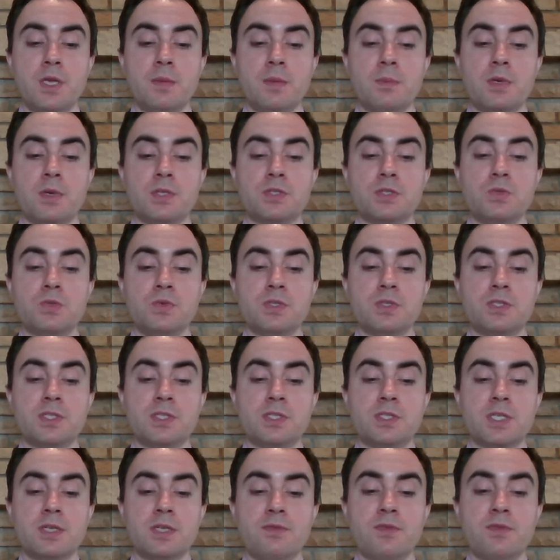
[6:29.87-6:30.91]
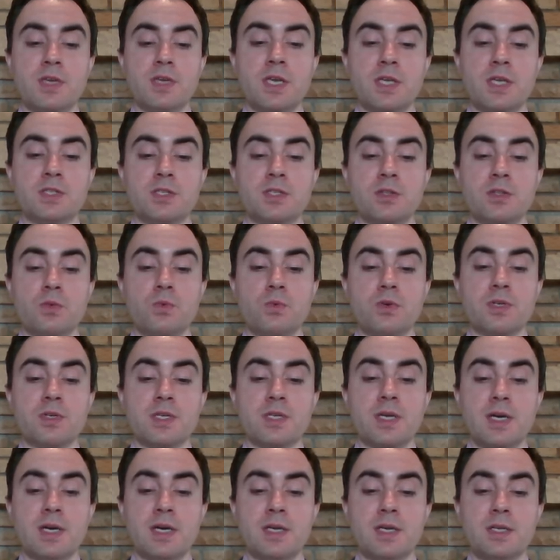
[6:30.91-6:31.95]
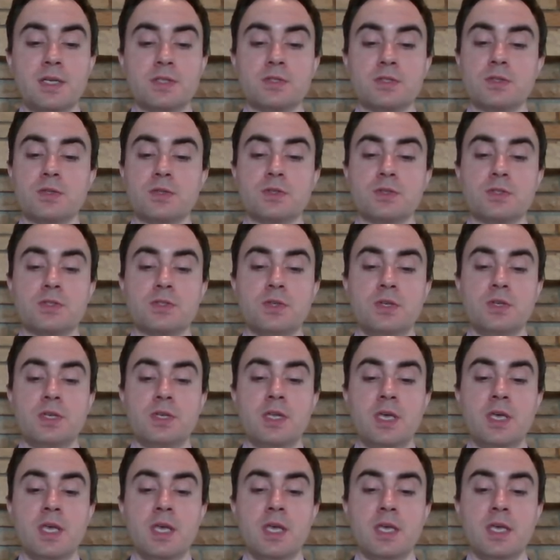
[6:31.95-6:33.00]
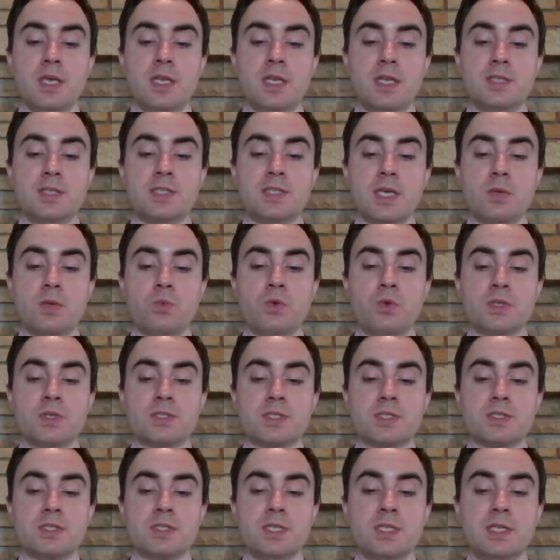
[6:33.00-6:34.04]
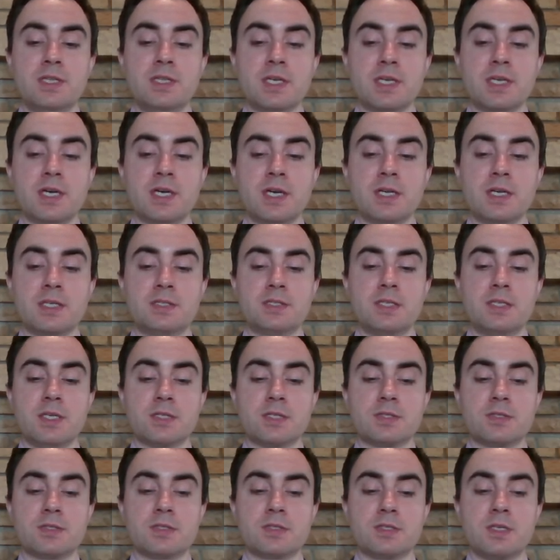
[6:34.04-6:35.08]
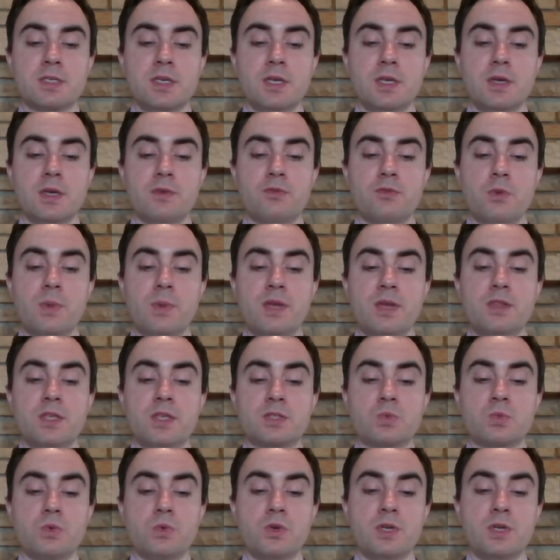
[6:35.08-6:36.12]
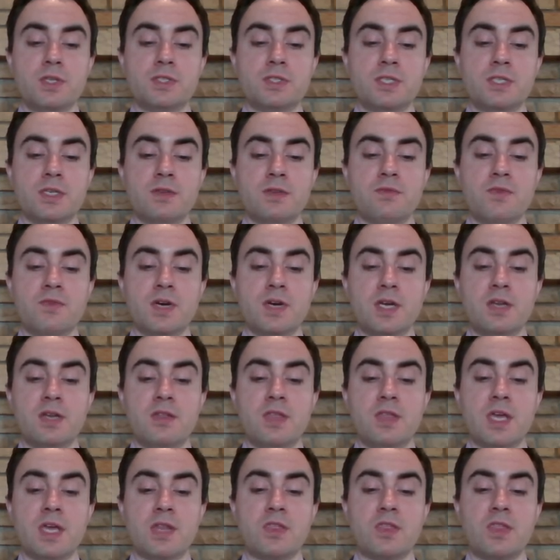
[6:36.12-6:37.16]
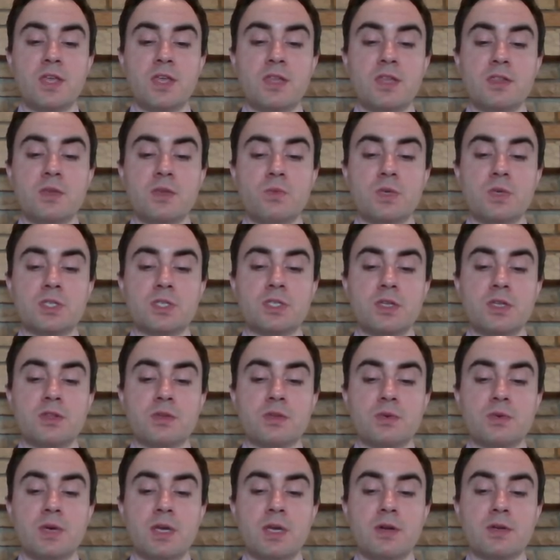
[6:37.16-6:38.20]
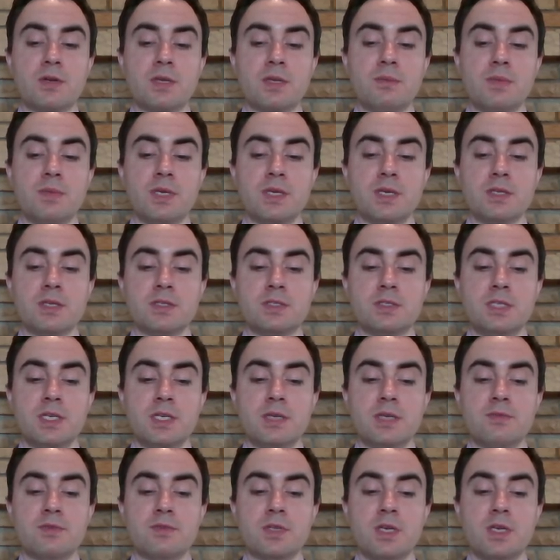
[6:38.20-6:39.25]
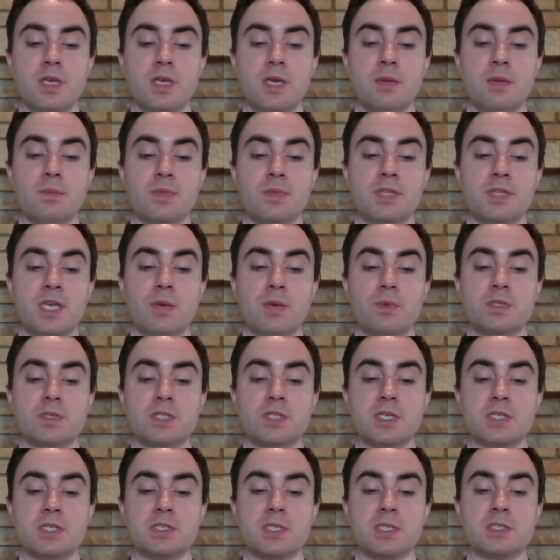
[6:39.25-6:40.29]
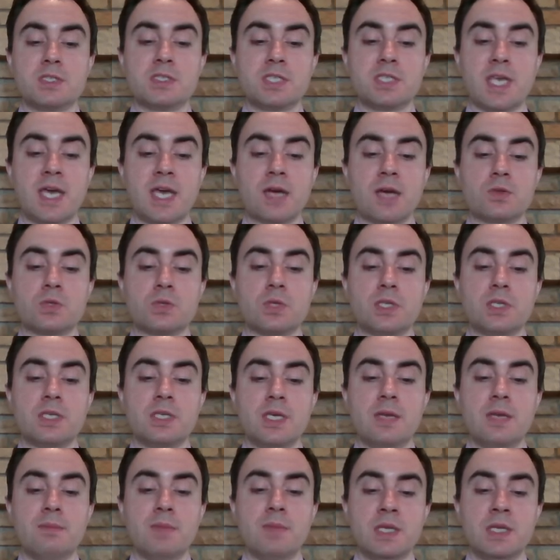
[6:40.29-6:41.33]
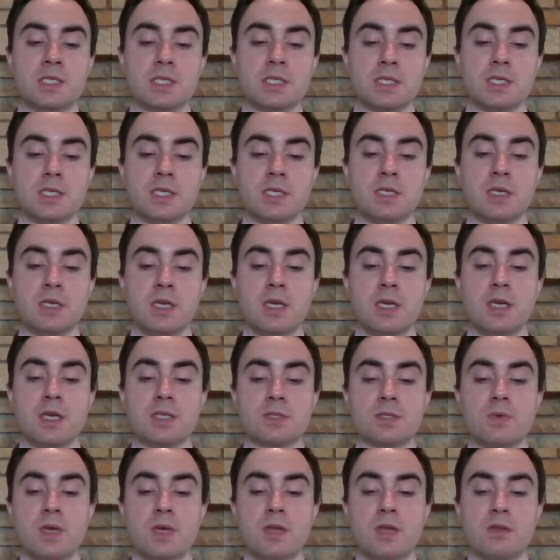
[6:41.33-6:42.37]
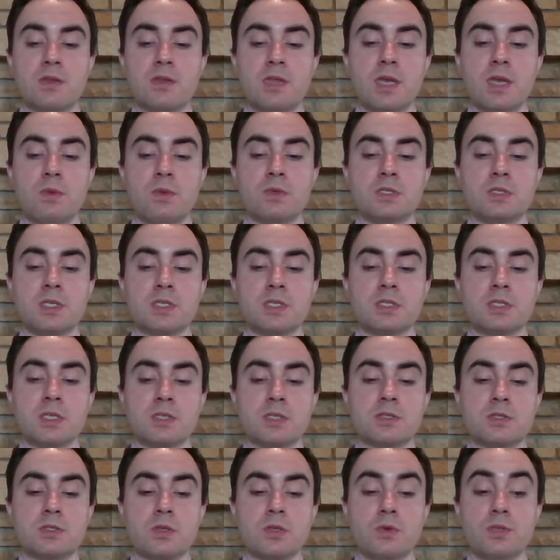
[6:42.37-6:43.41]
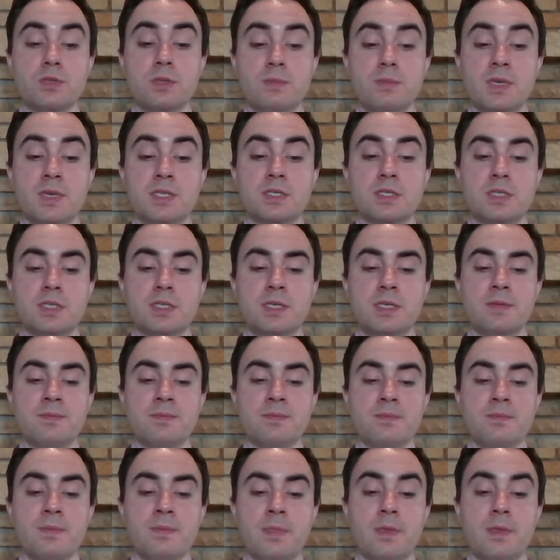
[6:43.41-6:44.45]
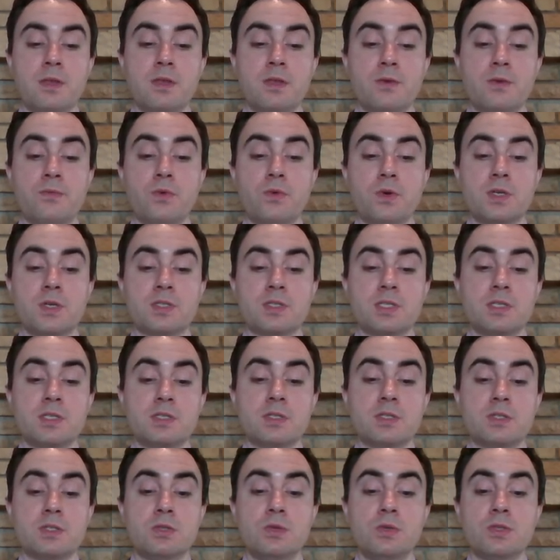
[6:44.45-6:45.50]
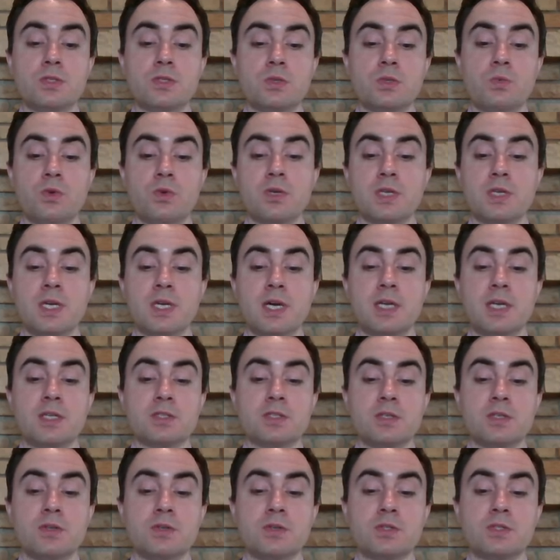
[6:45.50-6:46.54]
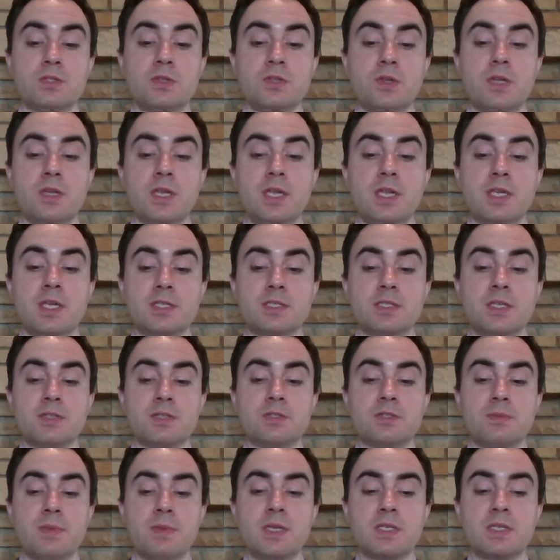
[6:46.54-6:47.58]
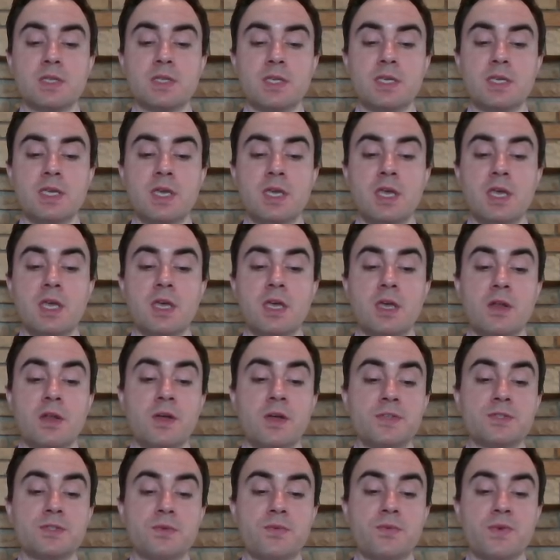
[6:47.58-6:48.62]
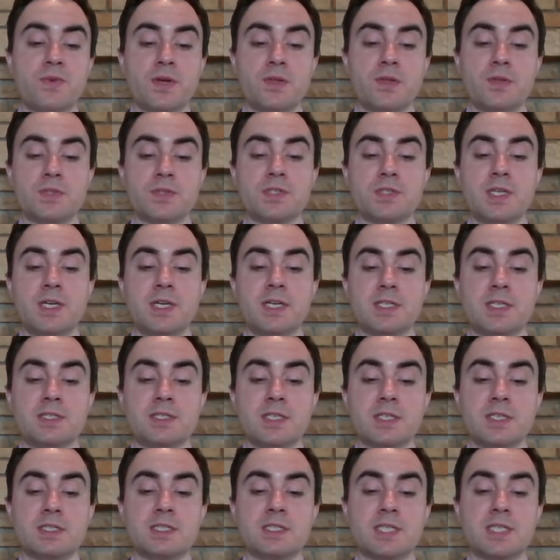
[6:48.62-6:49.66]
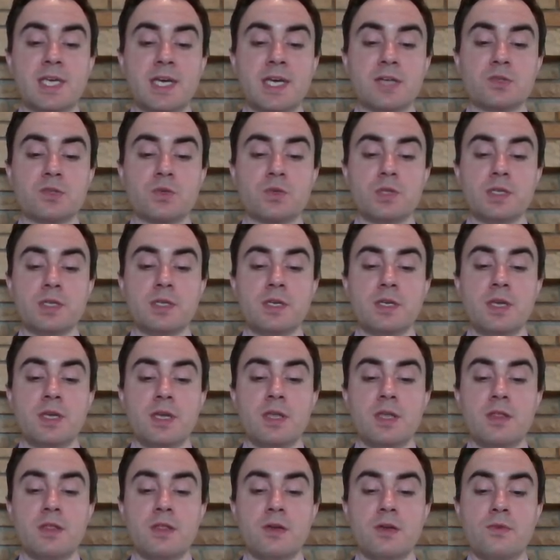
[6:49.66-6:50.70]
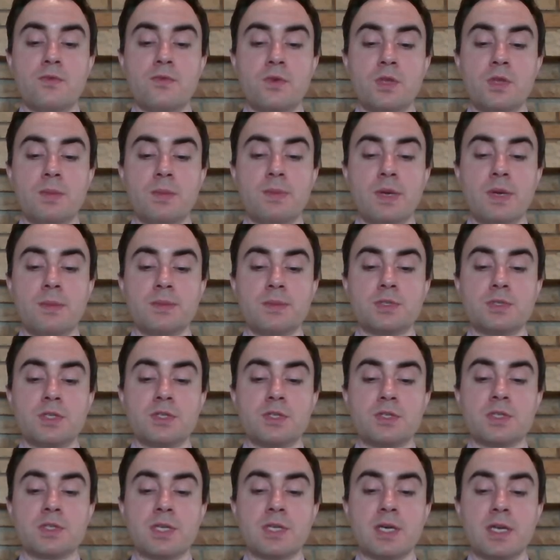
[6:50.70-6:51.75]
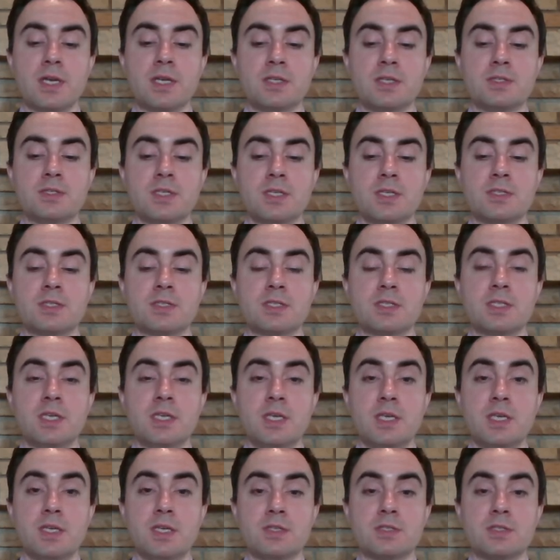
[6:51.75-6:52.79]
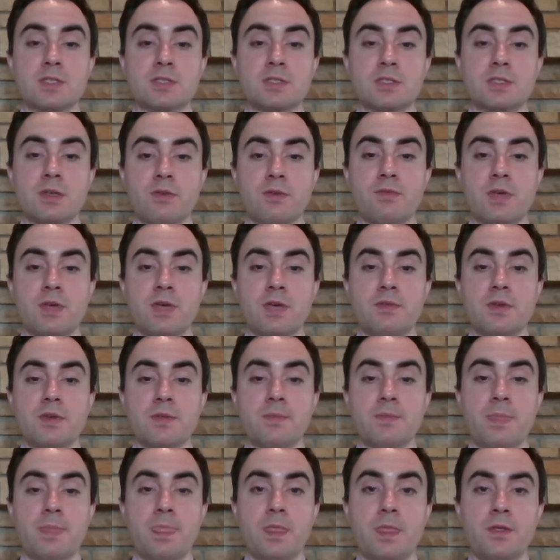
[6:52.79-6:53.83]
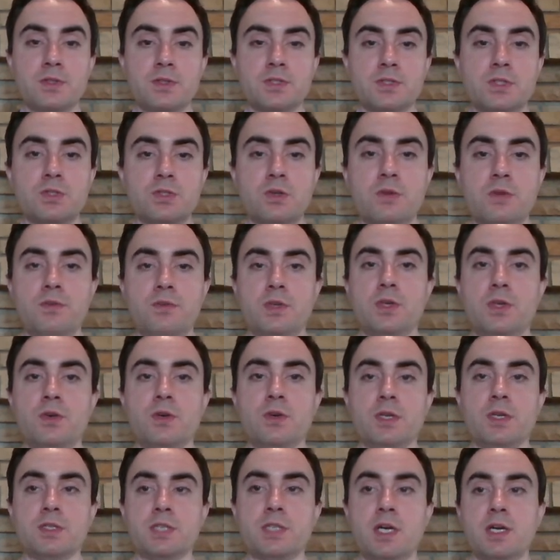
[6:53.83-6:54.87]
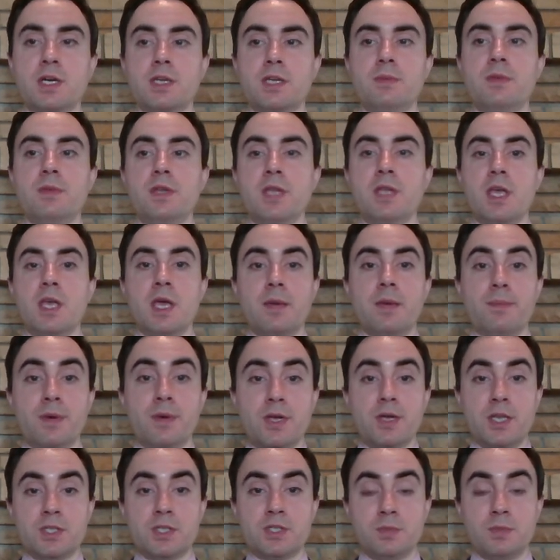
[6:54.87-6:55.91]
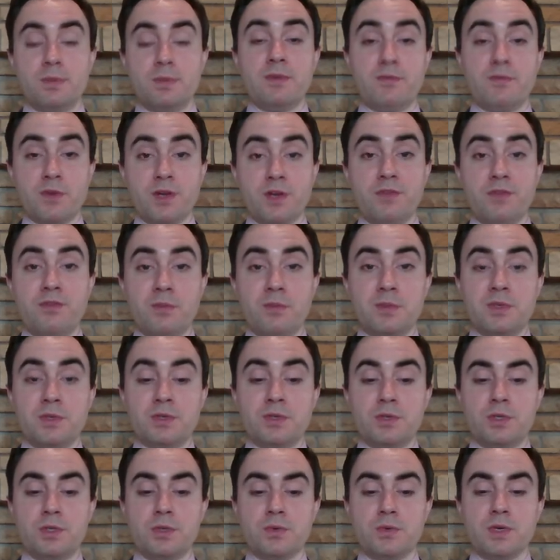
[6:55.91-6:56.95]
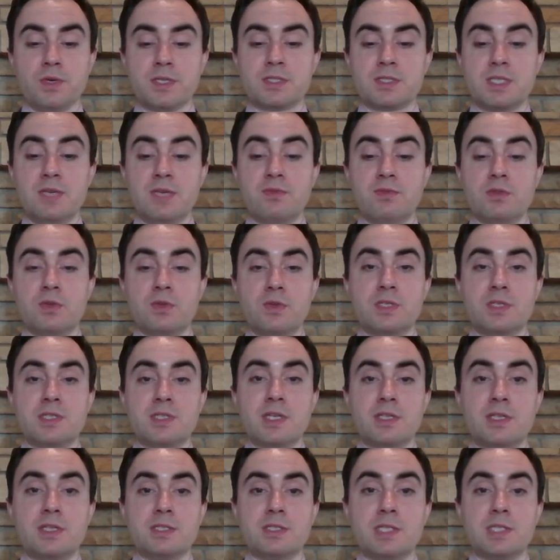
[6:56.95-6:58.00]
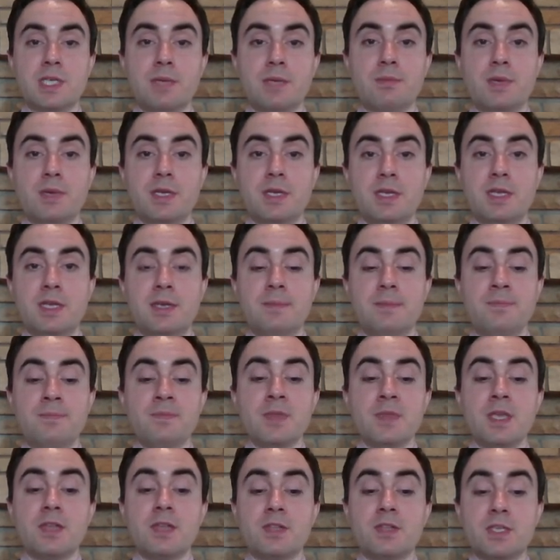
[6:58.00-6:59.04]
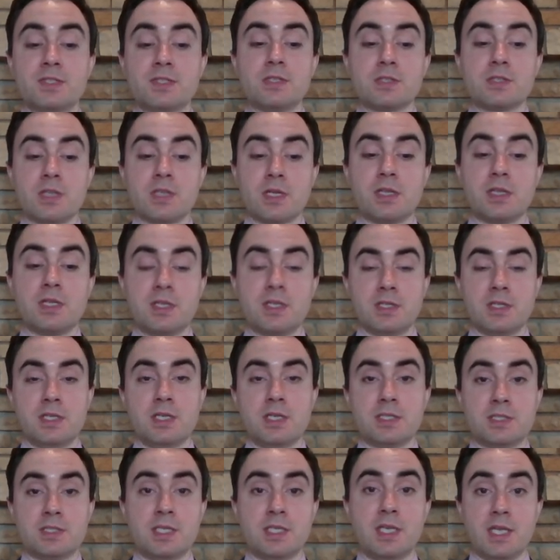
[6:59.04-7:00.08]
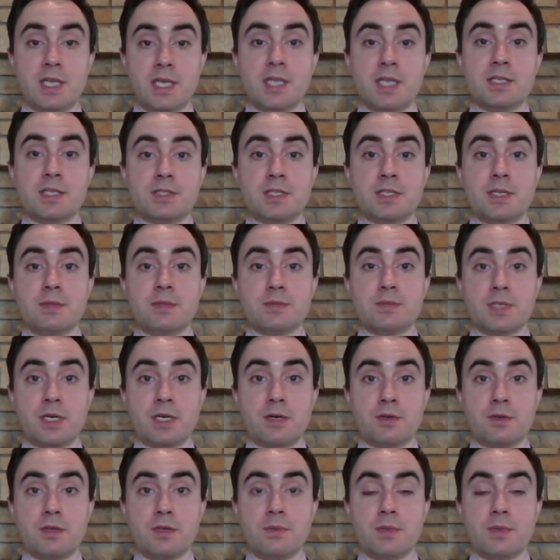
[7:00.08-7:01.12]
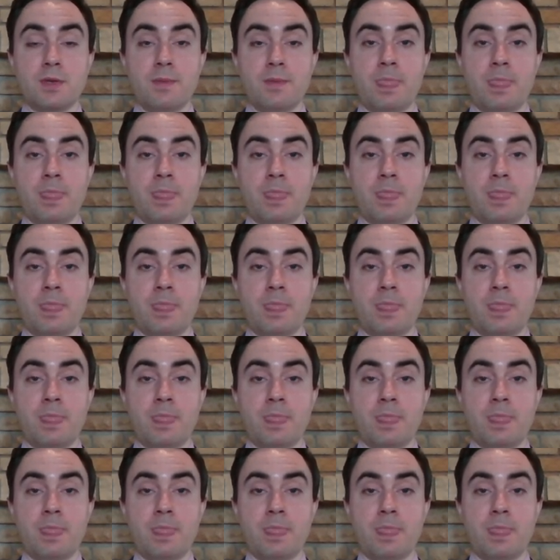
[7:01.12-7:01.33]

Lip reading: But as soon as the signification of the word God is understood, it is at once seen that God exists. For by this word is signified that thing than which nothing greater can be conceived. But that which exists actually and mentally is greater than that which exists only mentally. Therefore, since as soon as the word God is understood, it exists mentally, it also follows that it exists actually. Therefore, the proposition God exists is self-evident. Now, this is sort of a curious argument, but it should be very familiar to us. Even though he's not listing him by name, this is clearly St. Anselm's argument.